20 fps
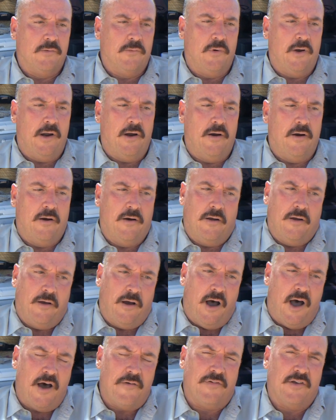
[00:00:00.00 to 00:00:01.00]
where
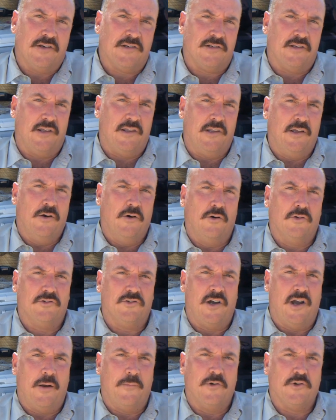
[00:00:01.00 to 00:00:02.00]
obviously the old
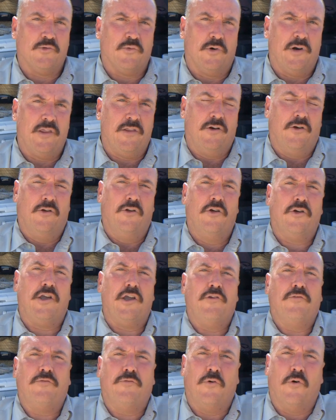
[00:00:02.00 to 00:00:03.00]
timers were either
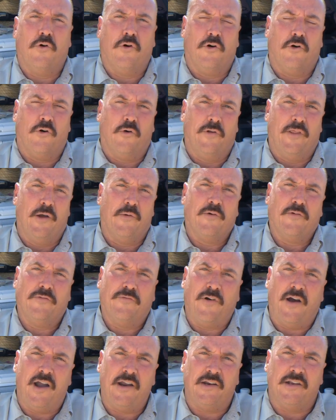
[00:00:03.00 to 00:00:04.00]
looking for or they were
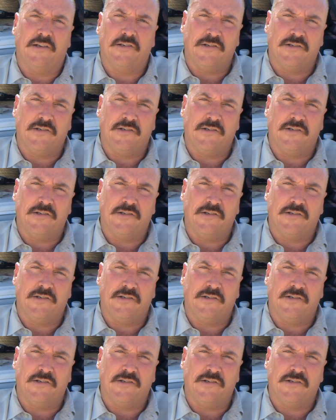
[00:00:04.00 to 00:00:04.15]
finding